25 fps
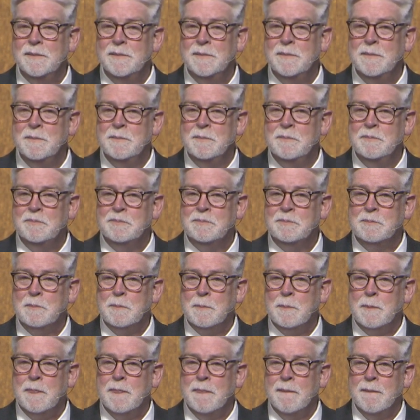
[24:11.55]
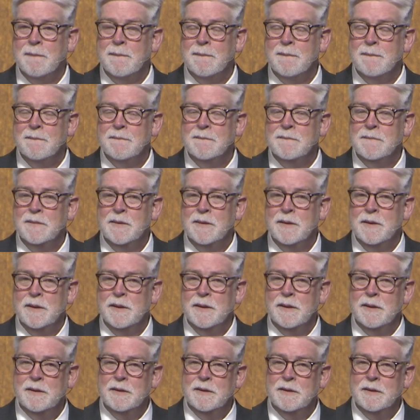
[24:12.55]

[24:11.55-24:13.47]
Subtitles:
(no one is talking)